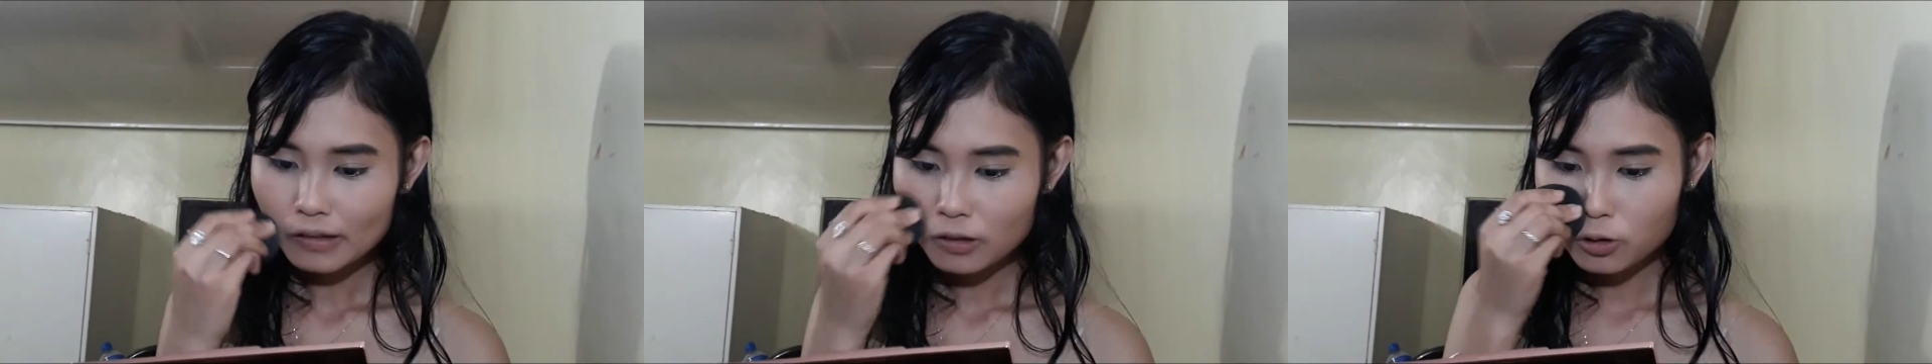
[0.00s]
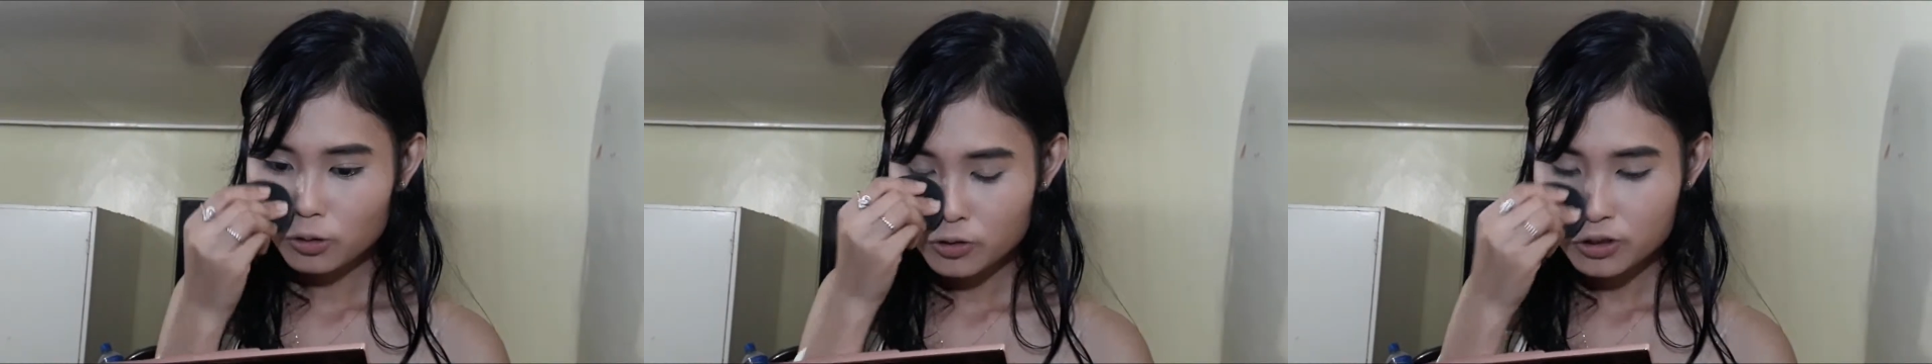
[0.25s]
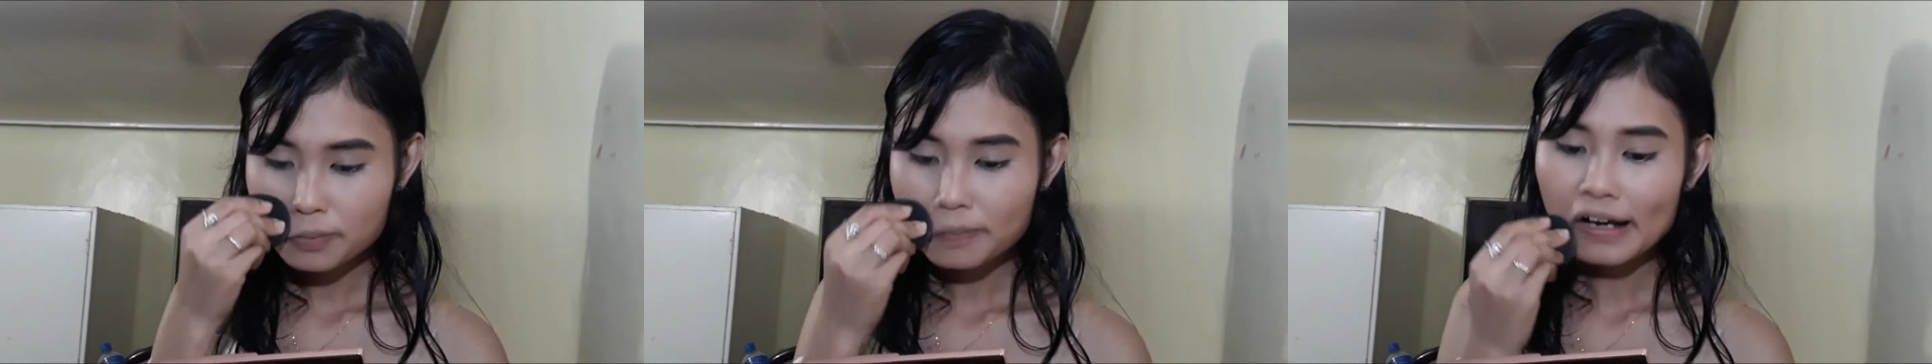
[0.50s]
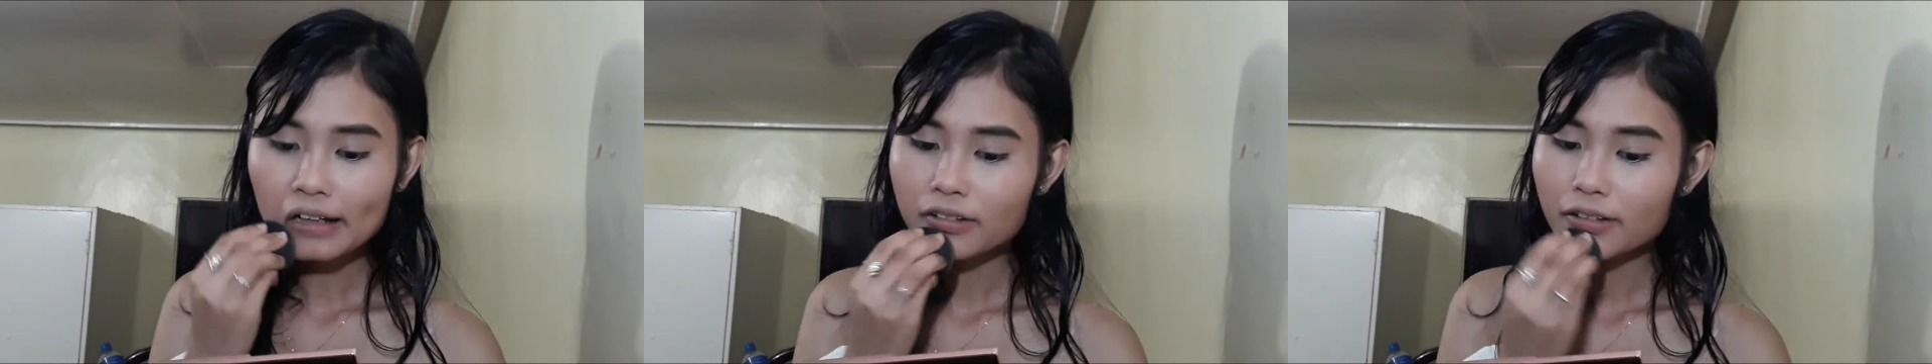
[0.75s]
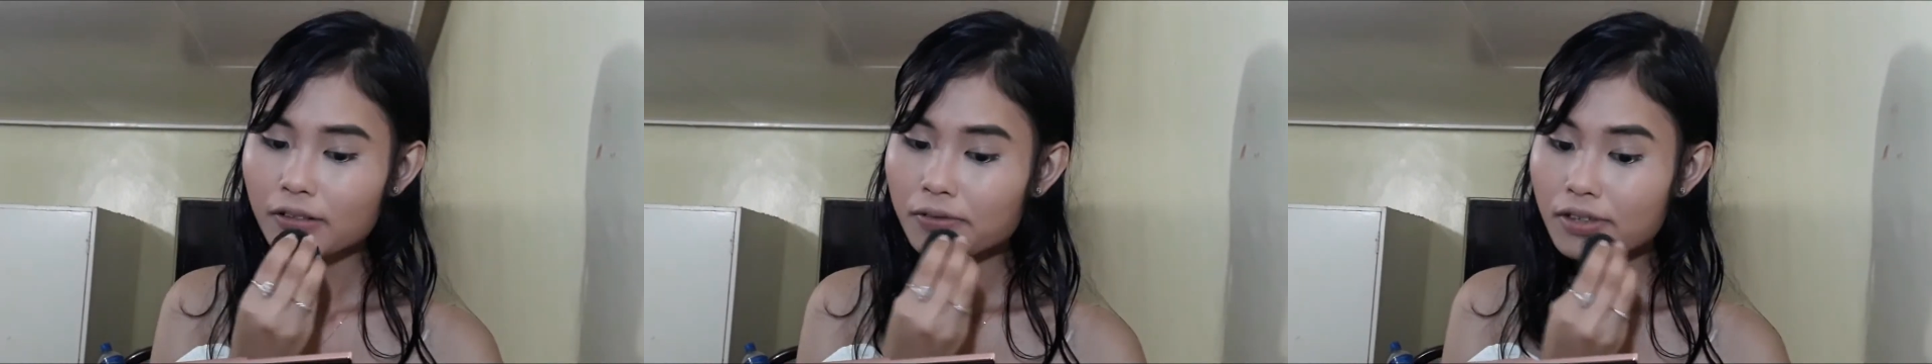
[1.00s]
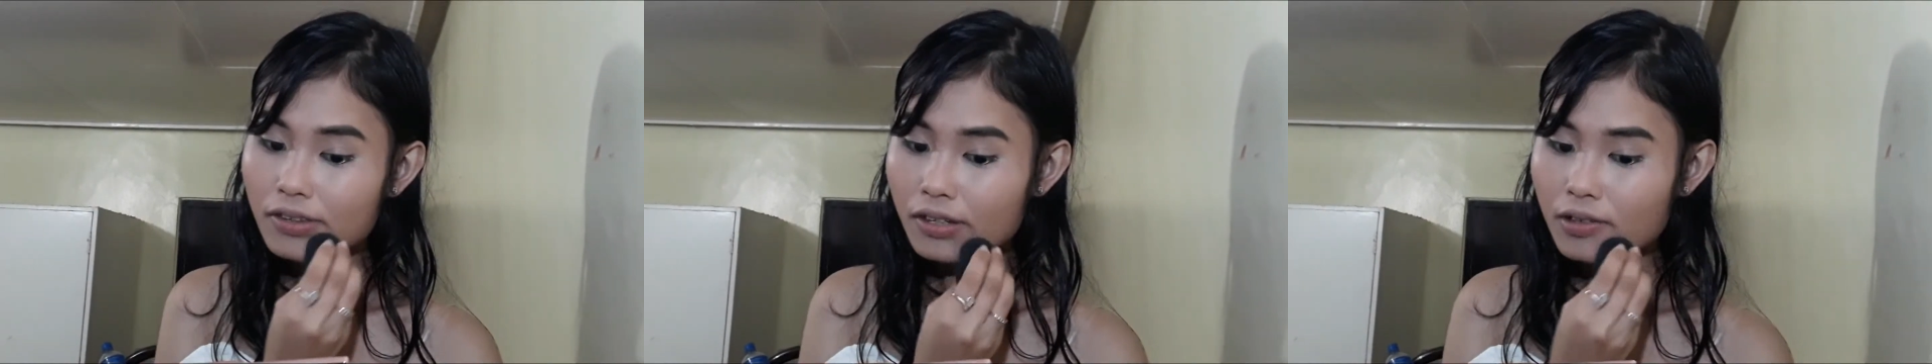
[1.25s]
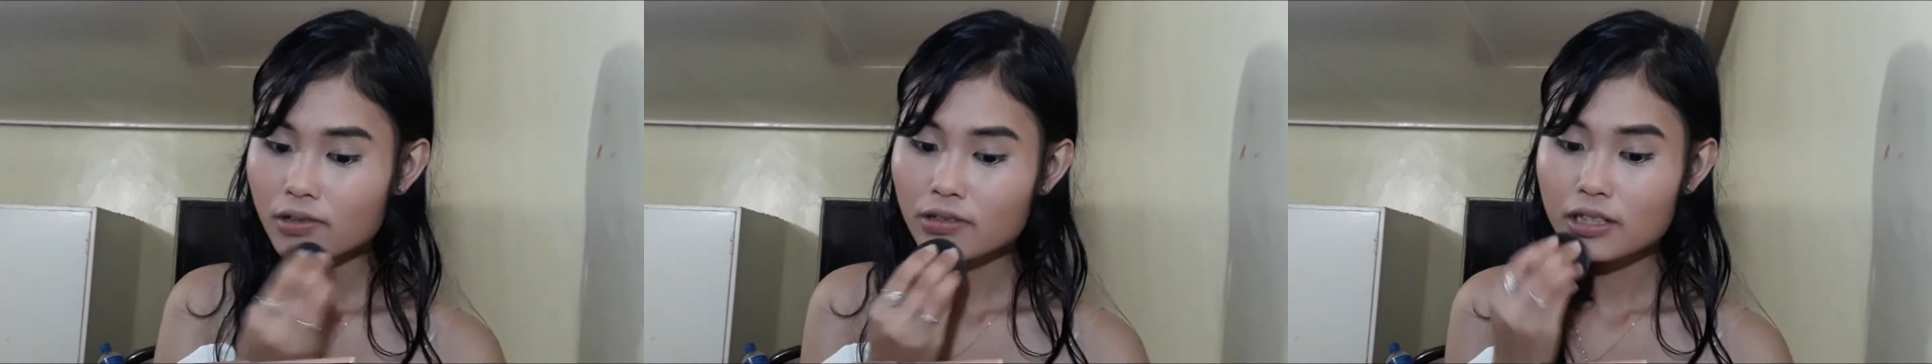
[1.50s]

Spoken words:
loose powder with you,